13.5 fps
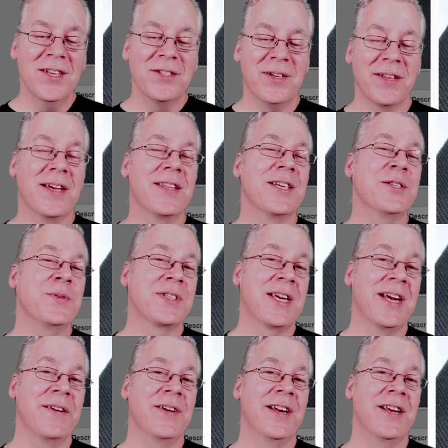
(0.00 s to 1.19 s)
So I thought this was
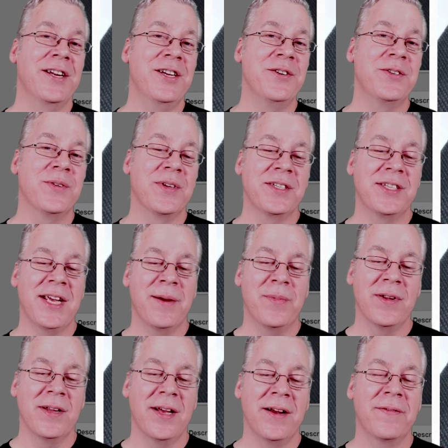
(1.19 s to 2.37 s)
kind of an unusual
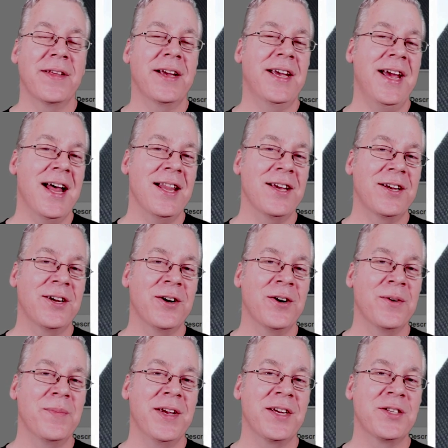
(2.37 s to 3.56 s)
example of the
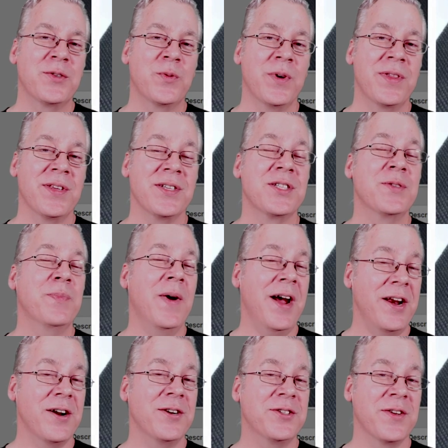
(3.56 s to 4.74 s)
calico mixed with the
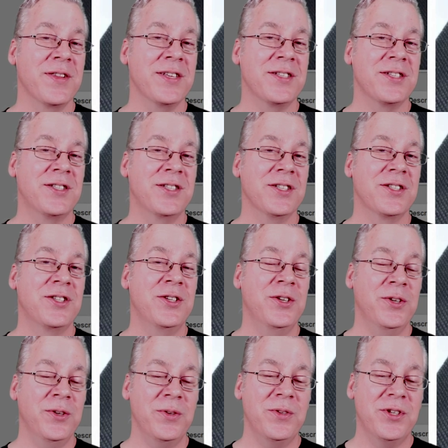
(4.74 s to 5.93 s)
spider. So this is just
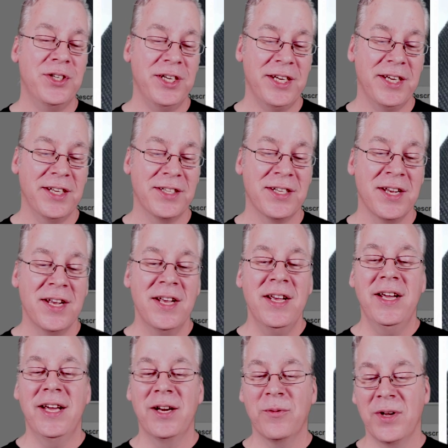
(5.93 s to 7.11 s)
two genes
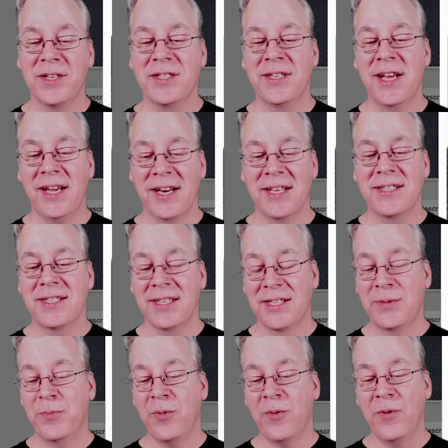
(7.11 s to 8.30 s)
in one snake, and
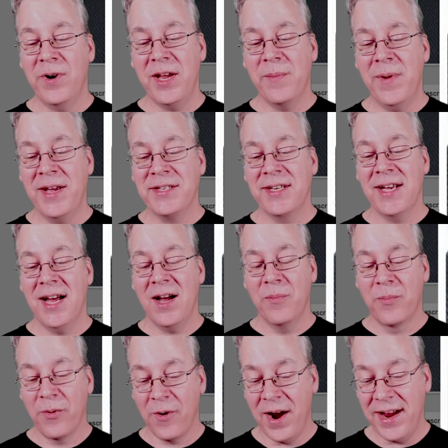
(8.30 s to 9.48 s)
it's pretty amazing how
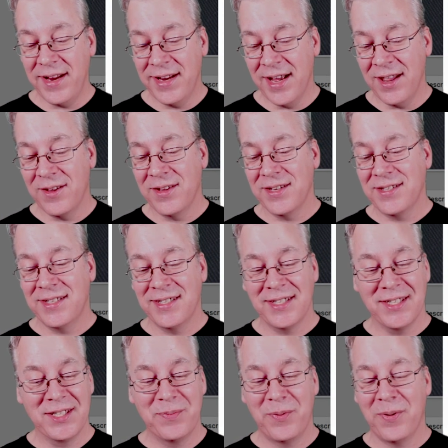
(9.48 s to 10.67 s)
bright yellow this is.
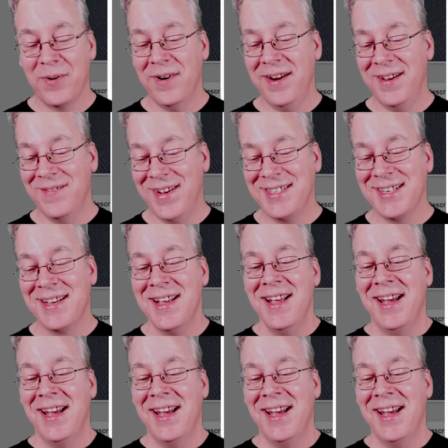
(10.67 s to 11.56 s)
It's pretty amazing,